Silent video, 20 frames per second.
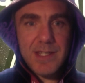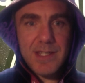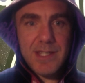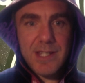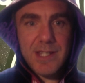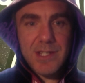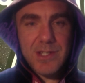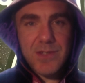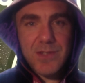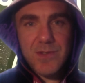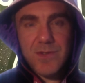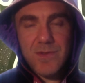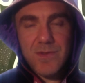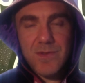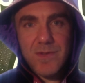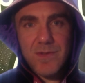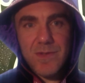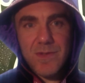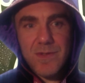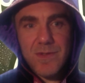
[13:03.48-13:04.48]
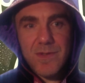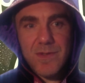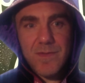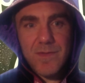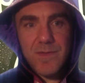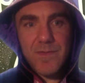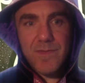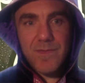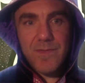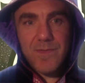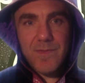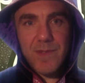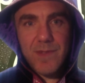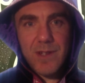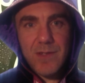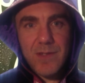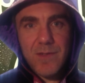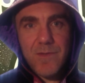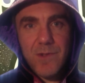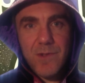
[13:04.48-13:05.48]
that you. I
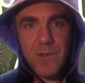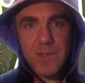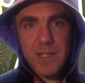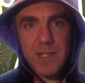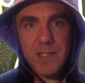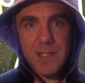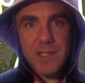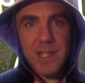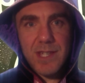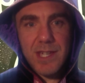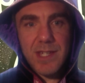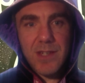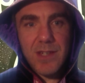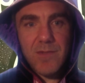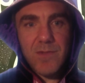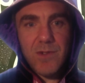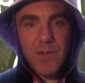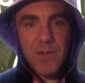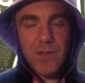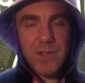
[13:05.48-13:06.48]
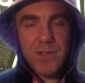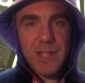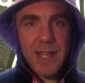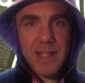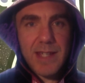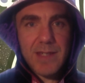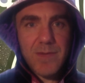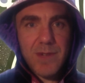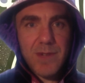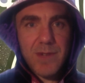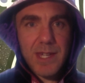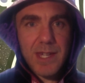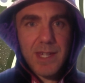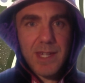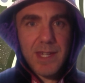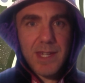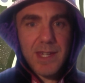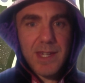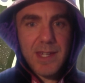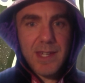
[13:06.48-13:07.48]
look forward to seeing you all next week,
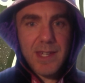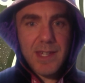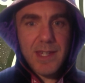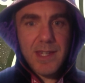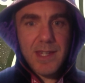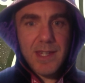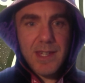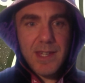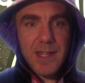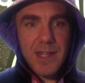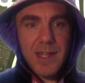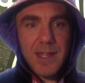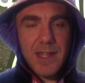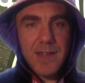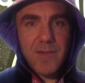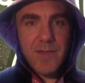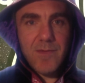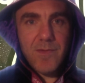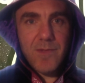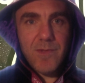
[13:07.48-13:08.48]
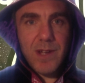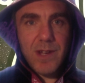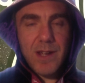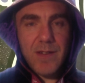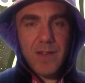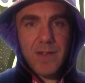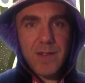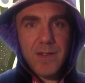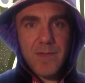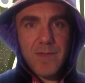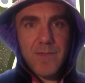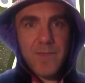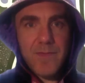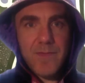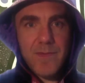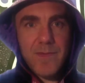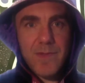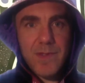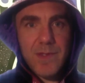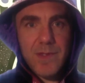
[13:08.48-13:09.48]
where
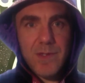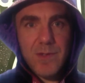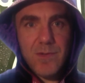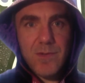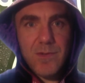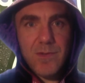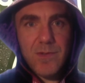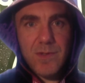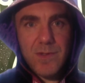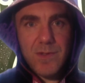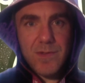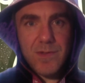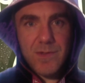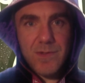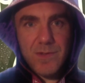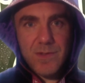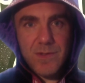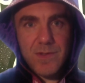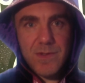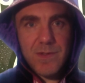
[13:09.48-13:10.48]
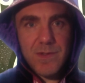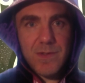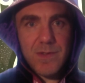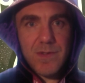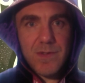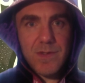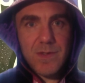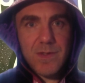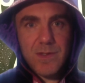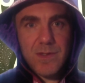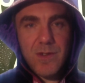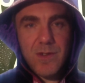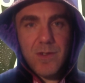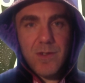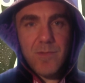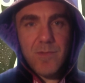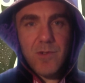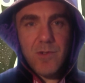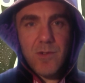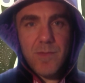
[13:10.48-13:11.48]
you'll learn
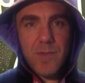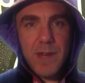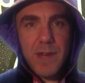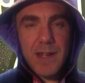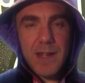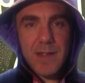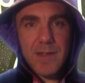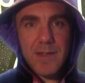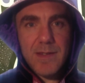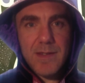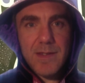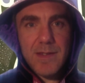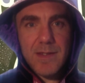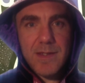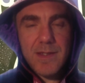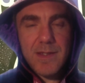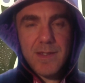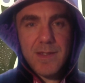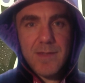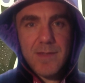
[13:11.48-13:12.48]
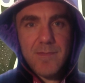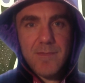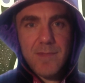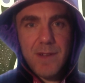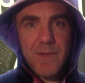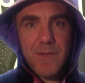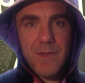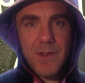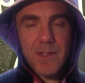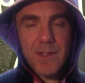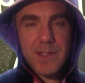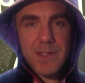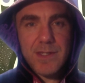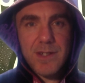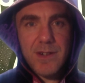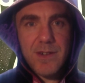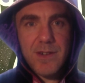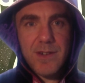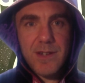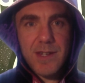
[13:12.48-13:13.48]
more about my first
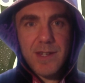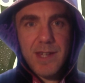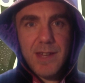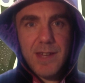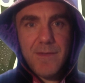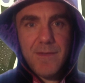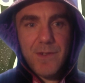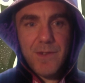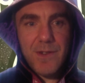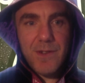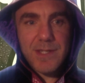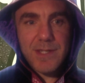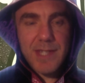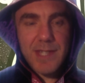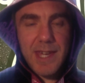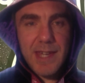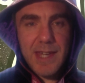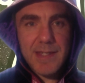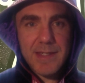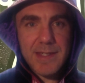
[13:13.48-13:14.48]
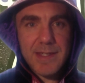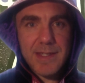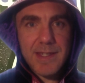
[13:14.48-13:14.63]
song and first guest.